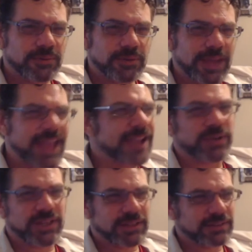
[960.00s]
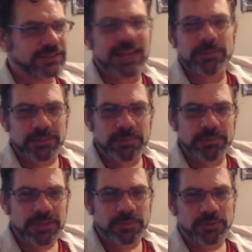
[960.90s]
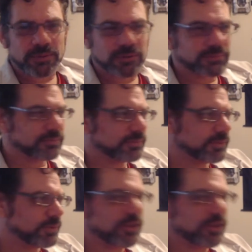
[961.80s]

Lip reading: Equity, labeling people, critical